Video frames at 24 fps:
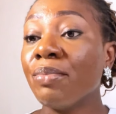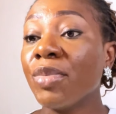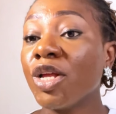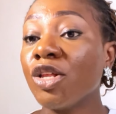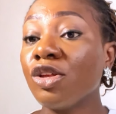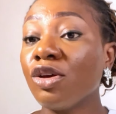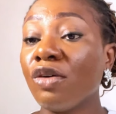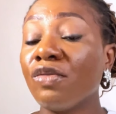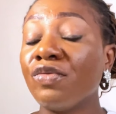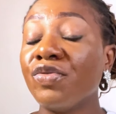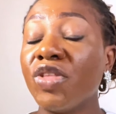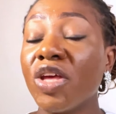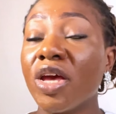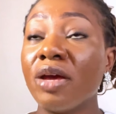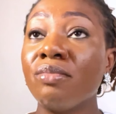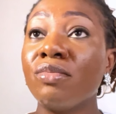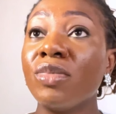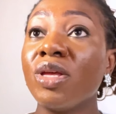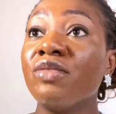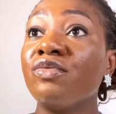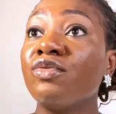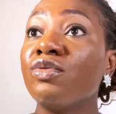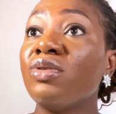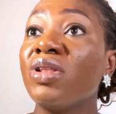many of them
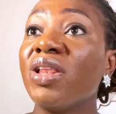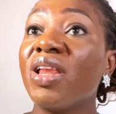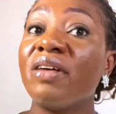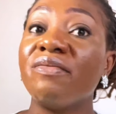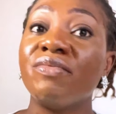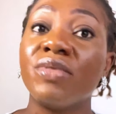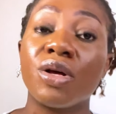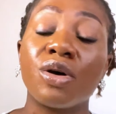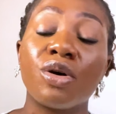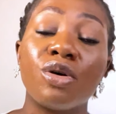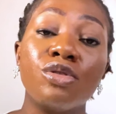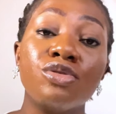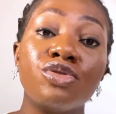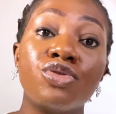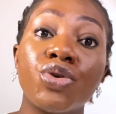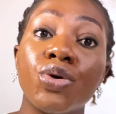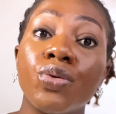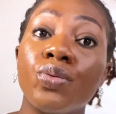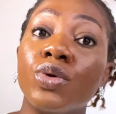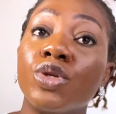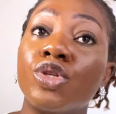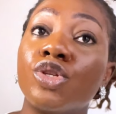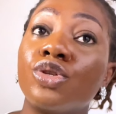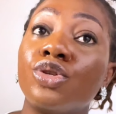even left the country
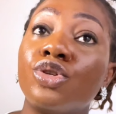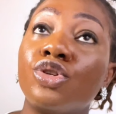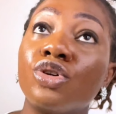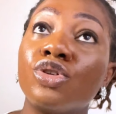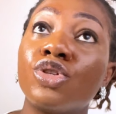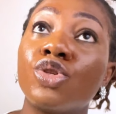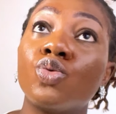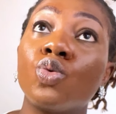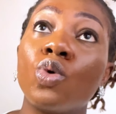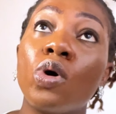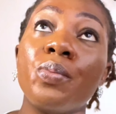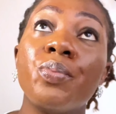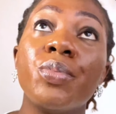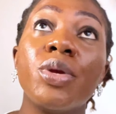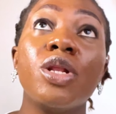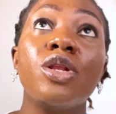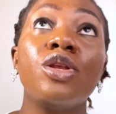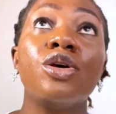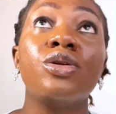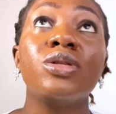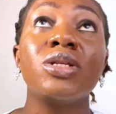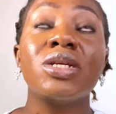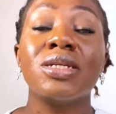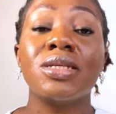with just 1
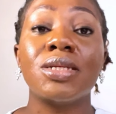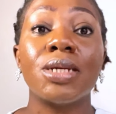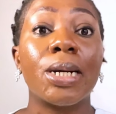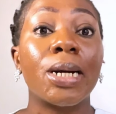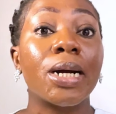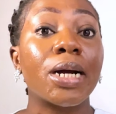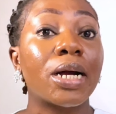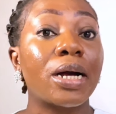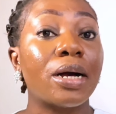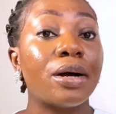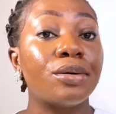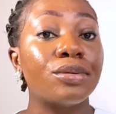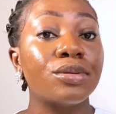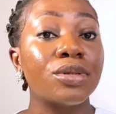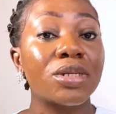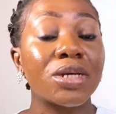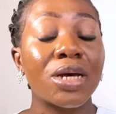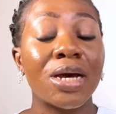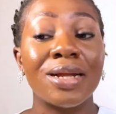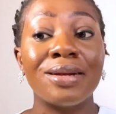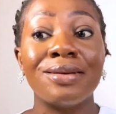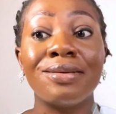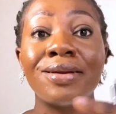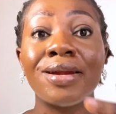million in their accounts.
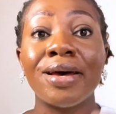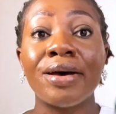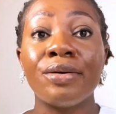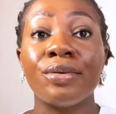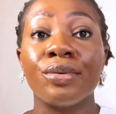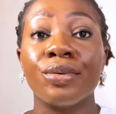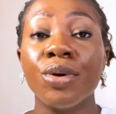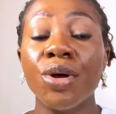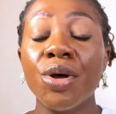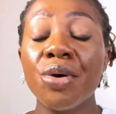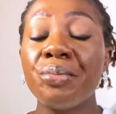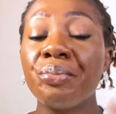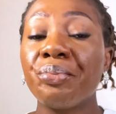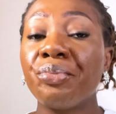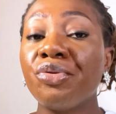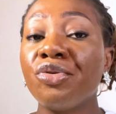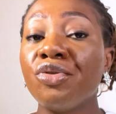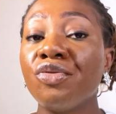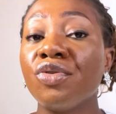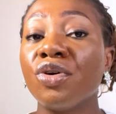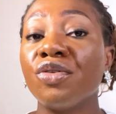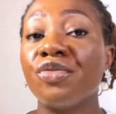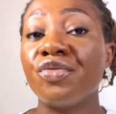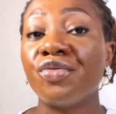And now
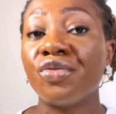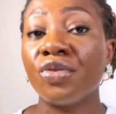proof of